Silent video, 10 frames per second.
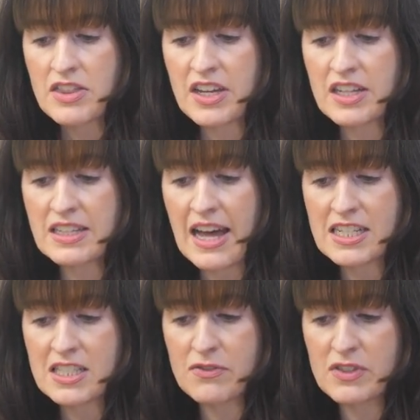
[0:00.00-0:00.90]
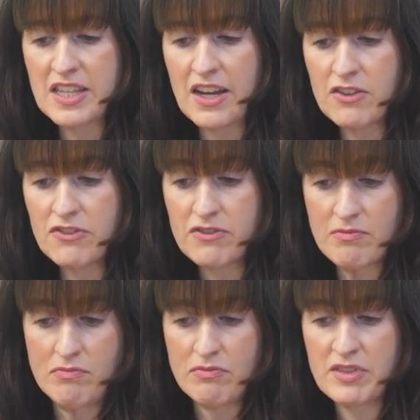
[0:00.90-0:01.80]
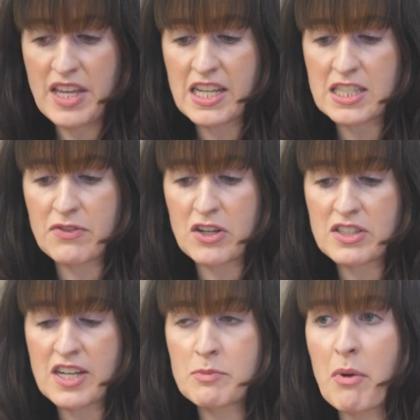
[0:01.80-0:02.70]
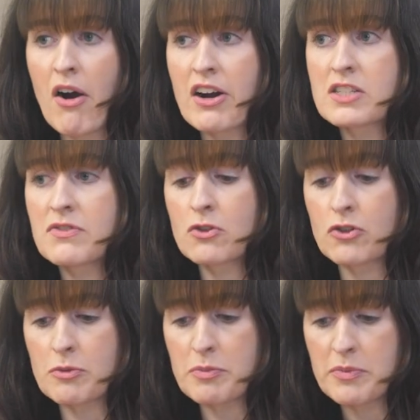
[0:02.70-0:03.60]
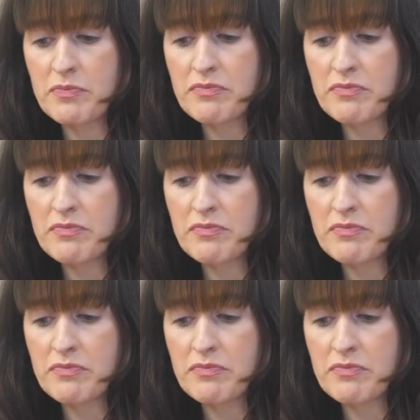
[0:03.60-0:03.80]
The collective self thinks of us as part of a group